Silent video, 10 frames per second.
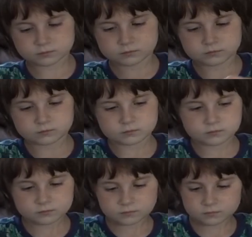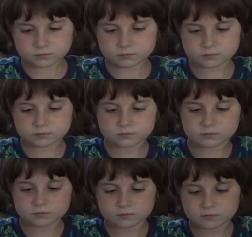
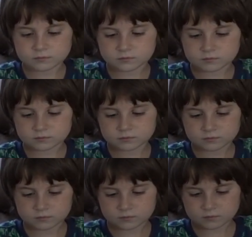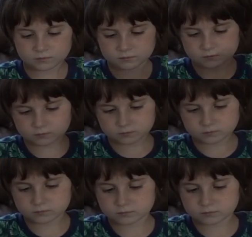[no speech]